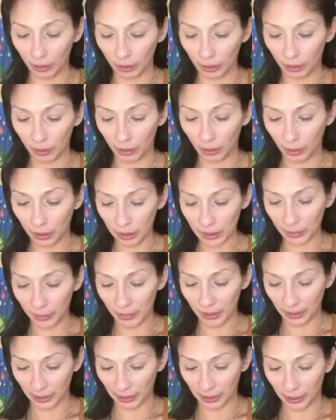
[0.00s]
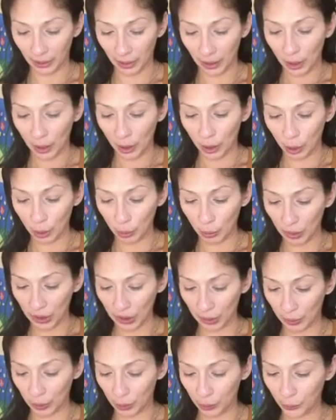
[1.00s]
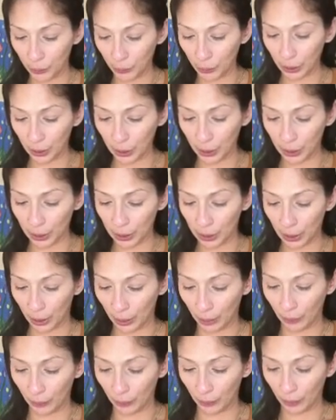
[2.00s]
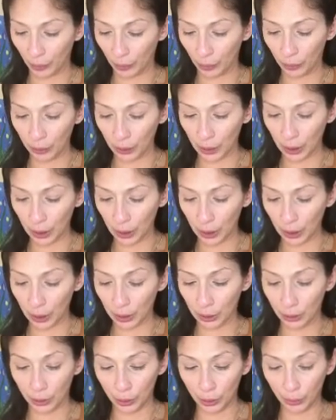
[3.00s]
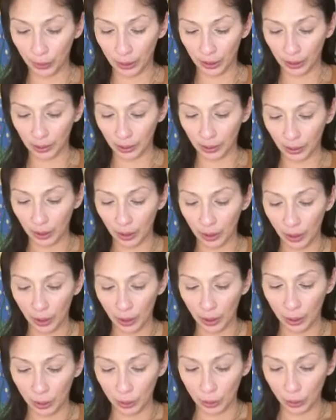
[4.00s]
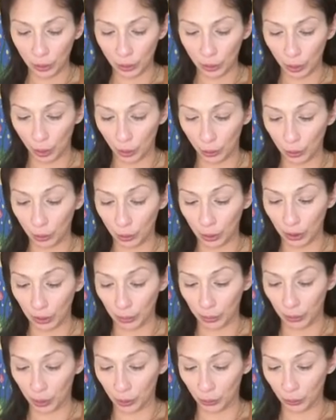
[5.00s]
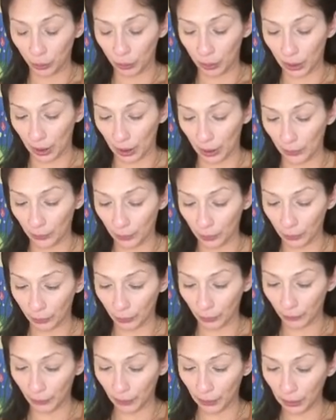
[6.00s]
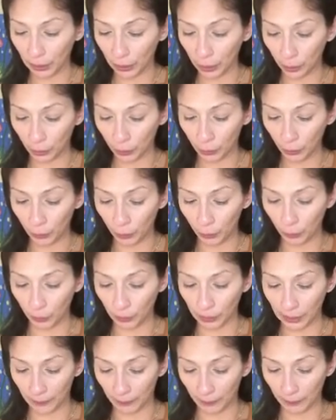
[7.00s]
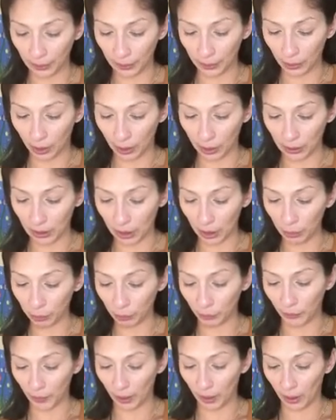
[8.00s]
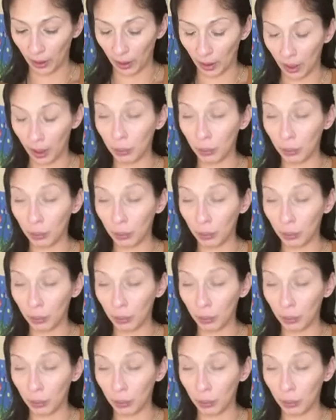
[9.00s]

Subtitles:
Ultimately, you must be true to yourself, for only in doing so you can be true to others. Revealing the truth will definitely cause I don't know how